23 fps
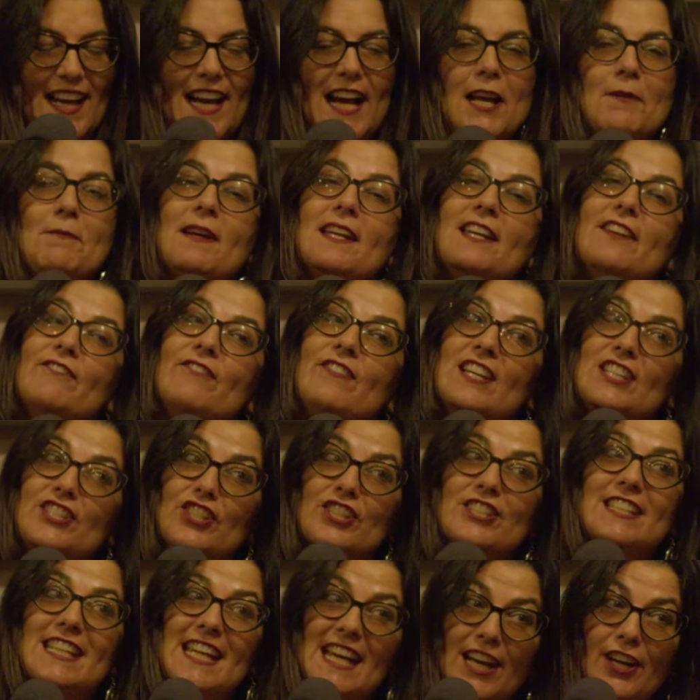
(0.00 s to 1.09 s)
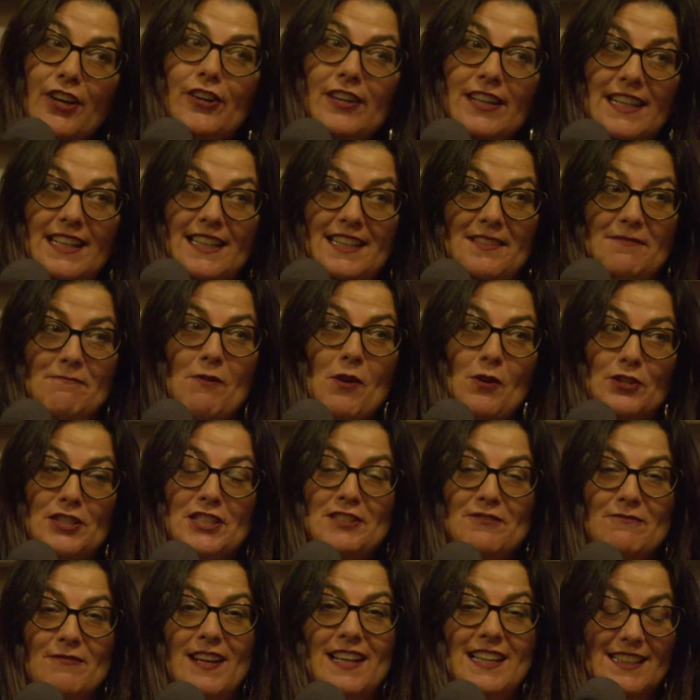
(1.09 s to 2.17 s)
I'd been a vegetarian
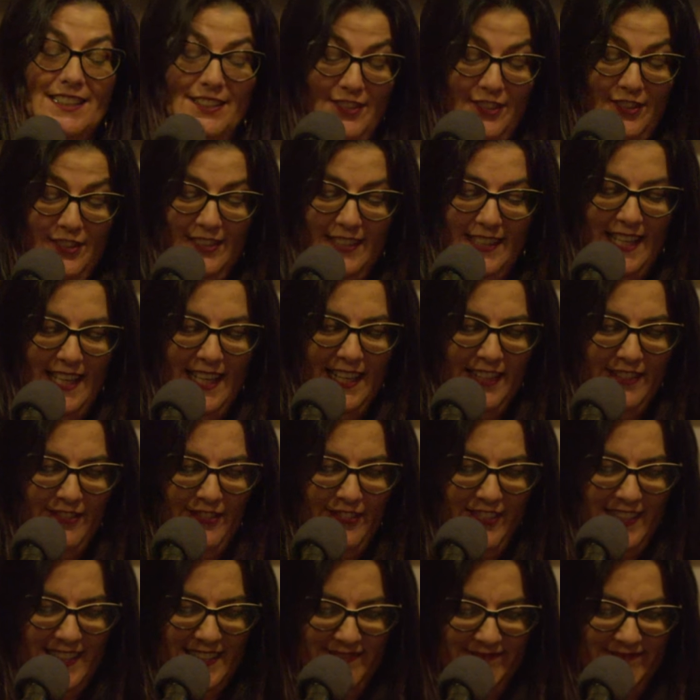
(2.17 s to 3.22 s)
most of my adult life.